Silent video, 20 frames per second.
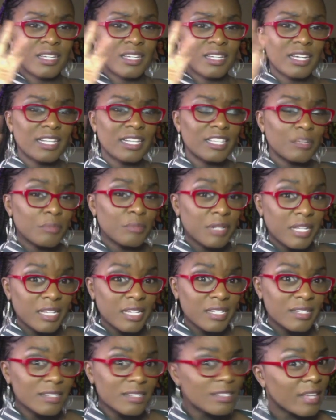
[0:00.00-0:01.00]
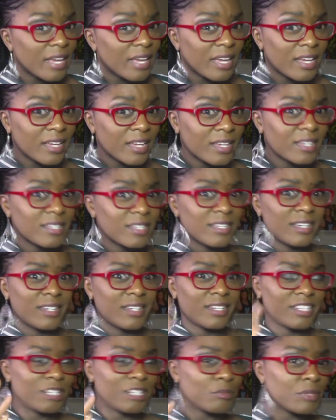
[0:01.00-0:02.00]
eliminate A and
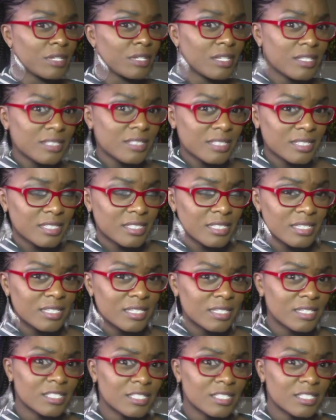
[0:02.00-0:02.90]
eliminate C,